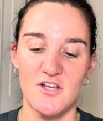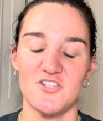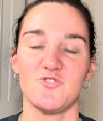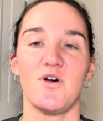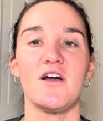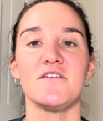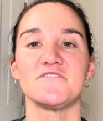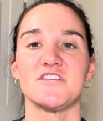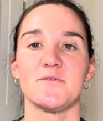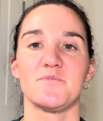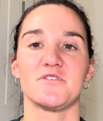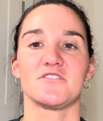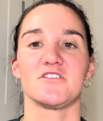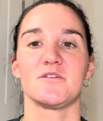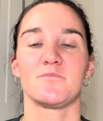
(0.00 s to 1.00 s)
So I have
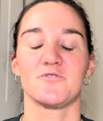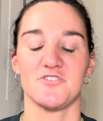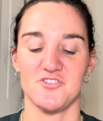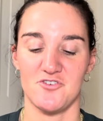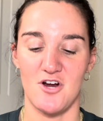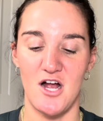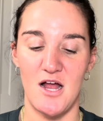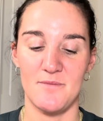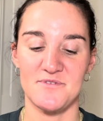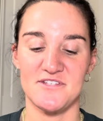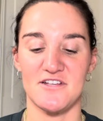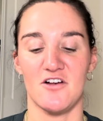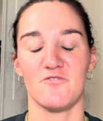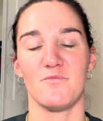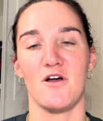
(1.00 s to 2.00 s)
typically prescribed
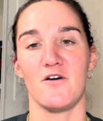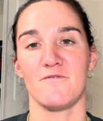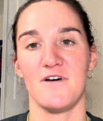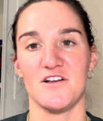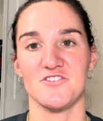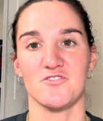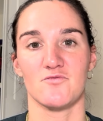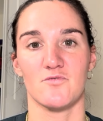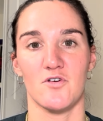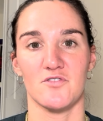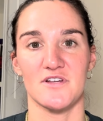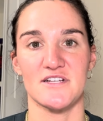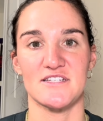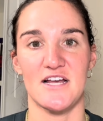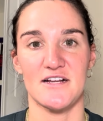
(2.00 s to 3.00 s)
self-myofascial
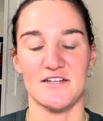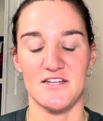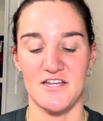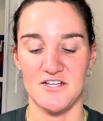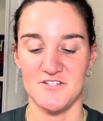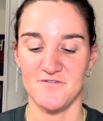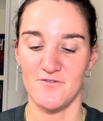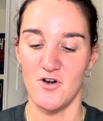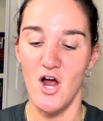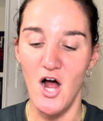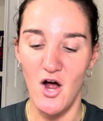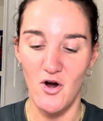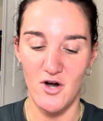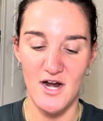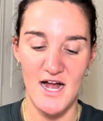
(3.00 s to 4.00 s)
rolling techniques for
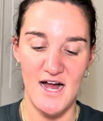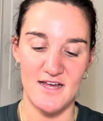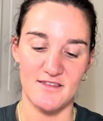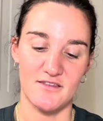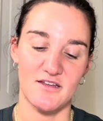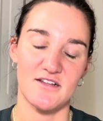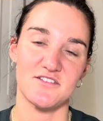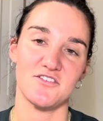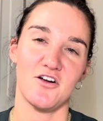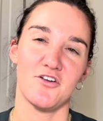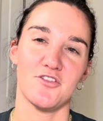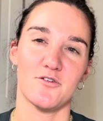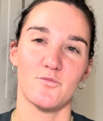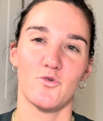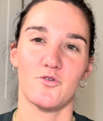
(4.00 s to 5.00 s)
our athletes on
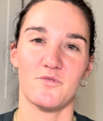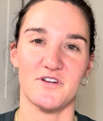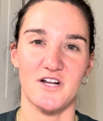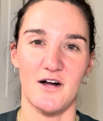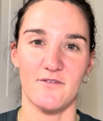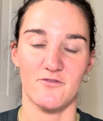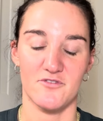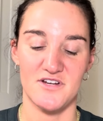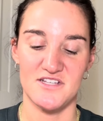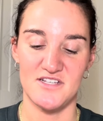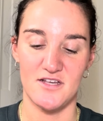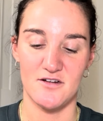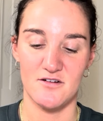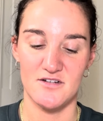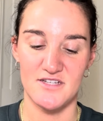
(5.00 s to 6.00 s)
their more recovery
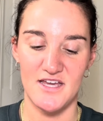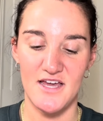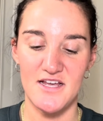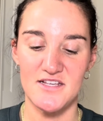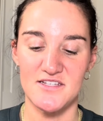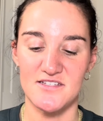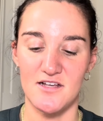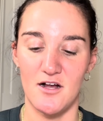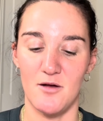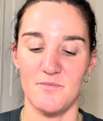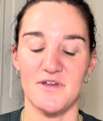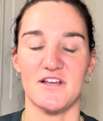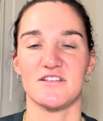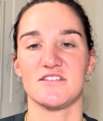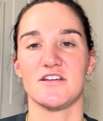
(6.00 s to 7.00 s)
centered days,
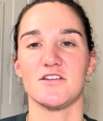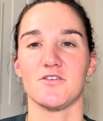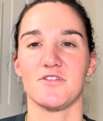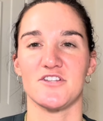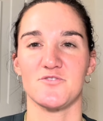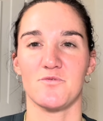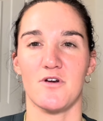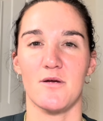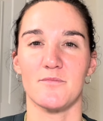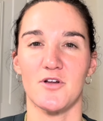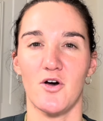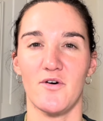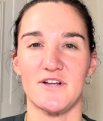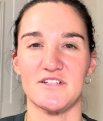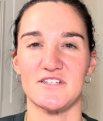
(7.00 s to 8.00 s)
because I know that's where I'm
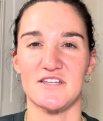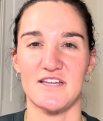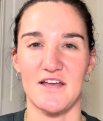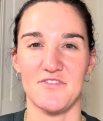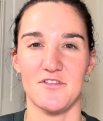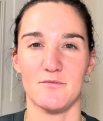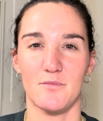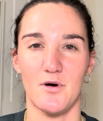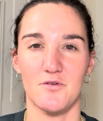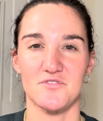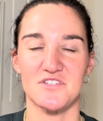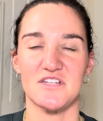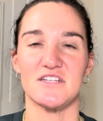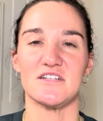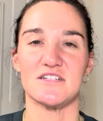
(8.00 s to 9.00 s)
going to get the
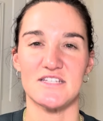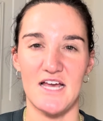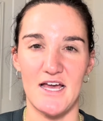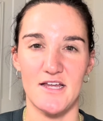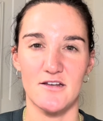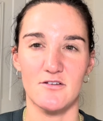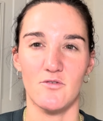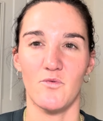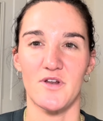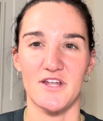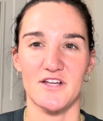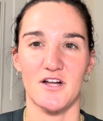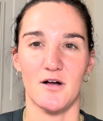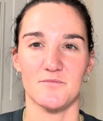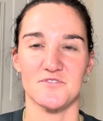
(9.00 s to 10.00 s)
most intent when
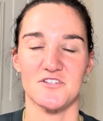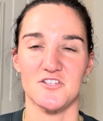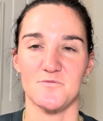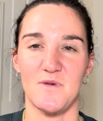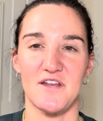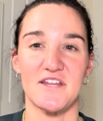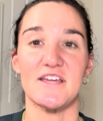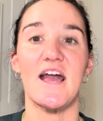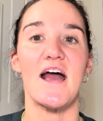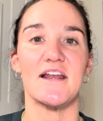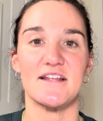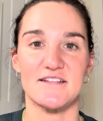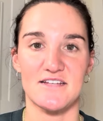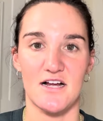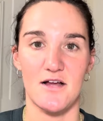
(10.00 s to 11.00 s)
it comes to spending
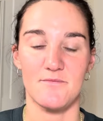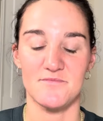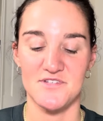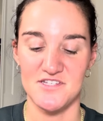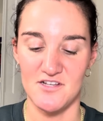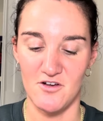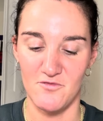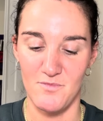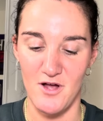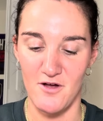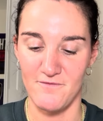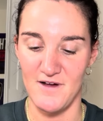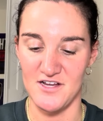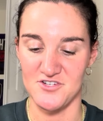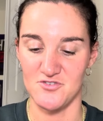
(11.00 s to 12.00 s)
any time
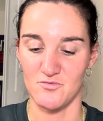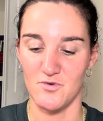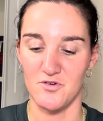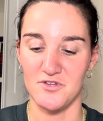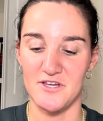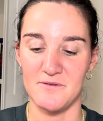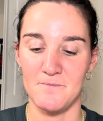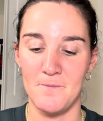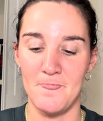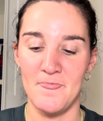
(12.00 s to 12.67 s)
self-myofascial rolling.